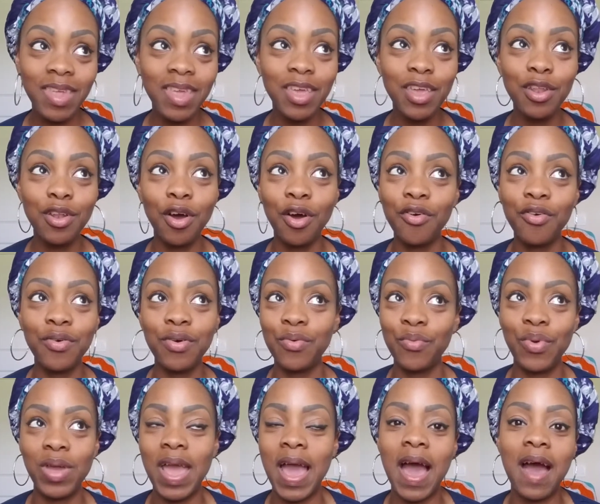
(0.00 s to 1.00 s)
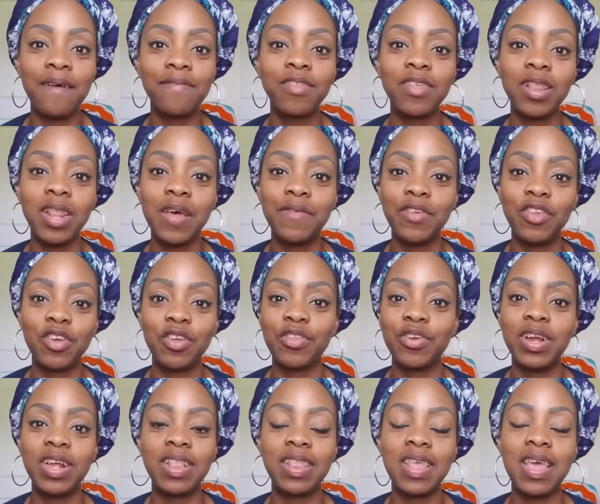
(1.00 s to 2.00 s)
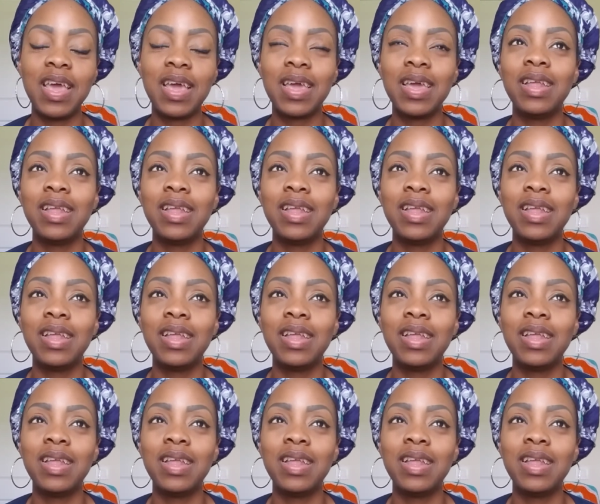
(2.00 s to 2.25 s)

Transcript: you know, we have to love each other. It, it